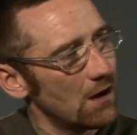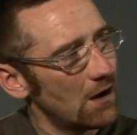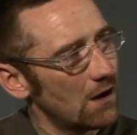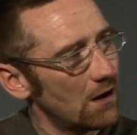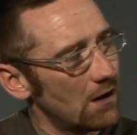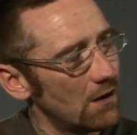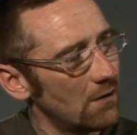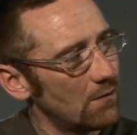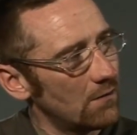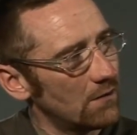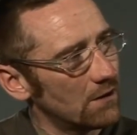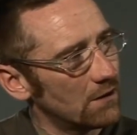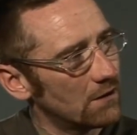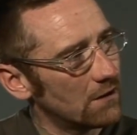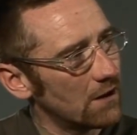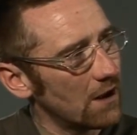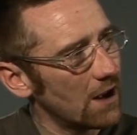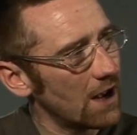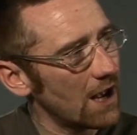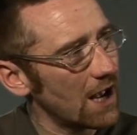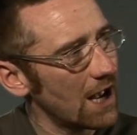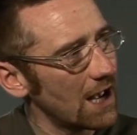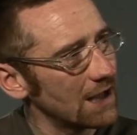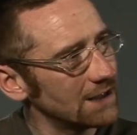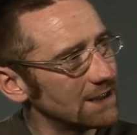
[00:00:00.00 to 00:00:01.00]
um, that
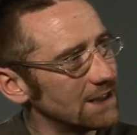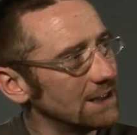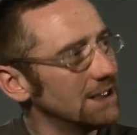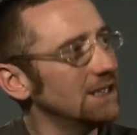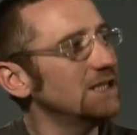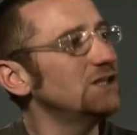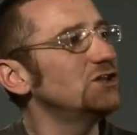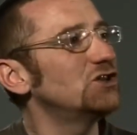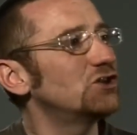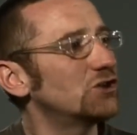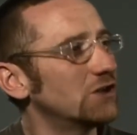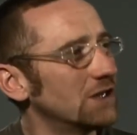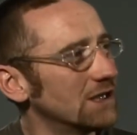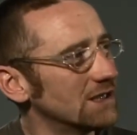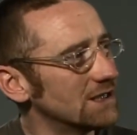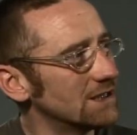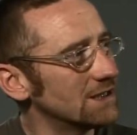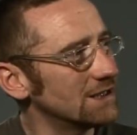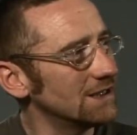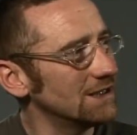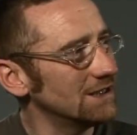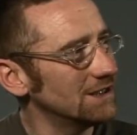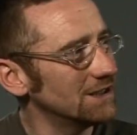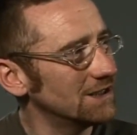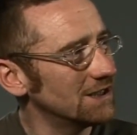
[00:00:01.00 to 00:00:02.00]
has an
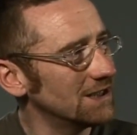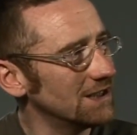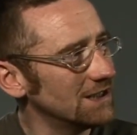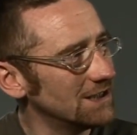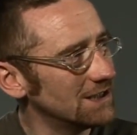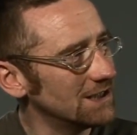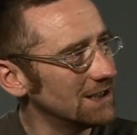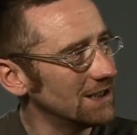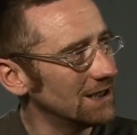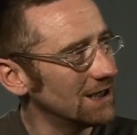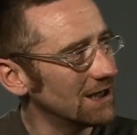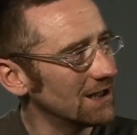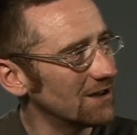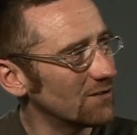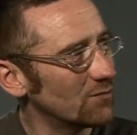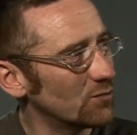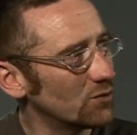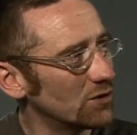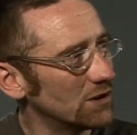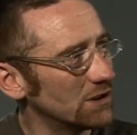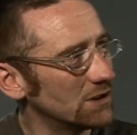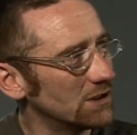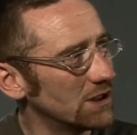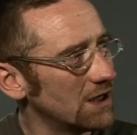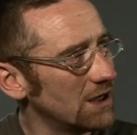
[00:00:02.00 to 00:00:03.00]
interest in T C
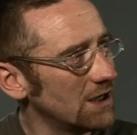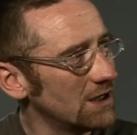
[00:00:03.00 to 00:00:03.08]
Lethbridge.